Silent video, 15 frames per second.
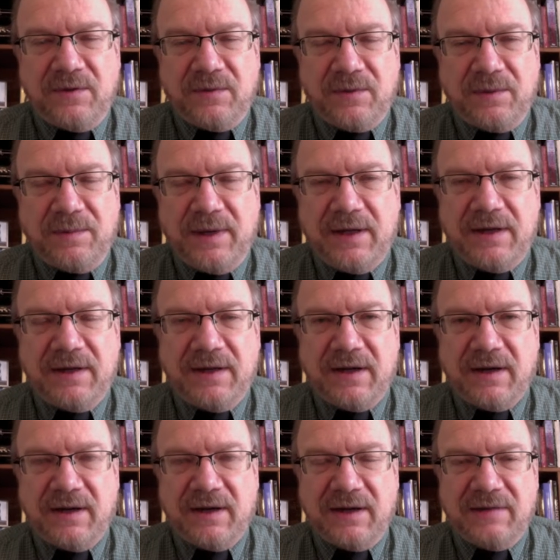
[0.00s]

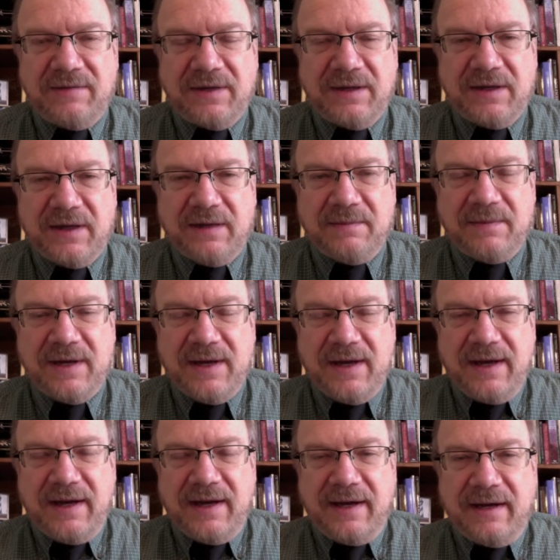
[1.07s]
repeatedly are giving them
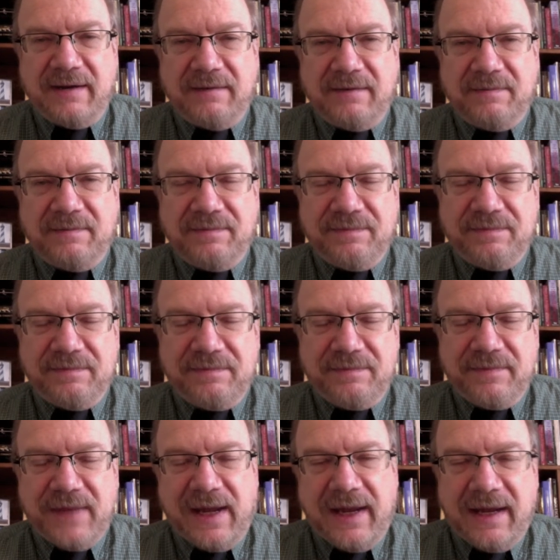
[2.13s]

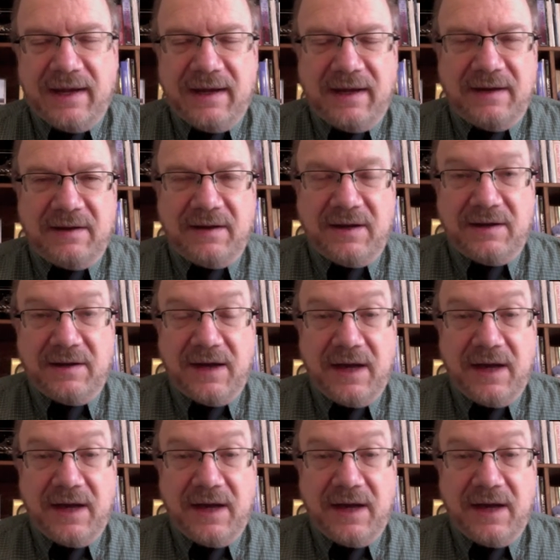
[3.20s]
an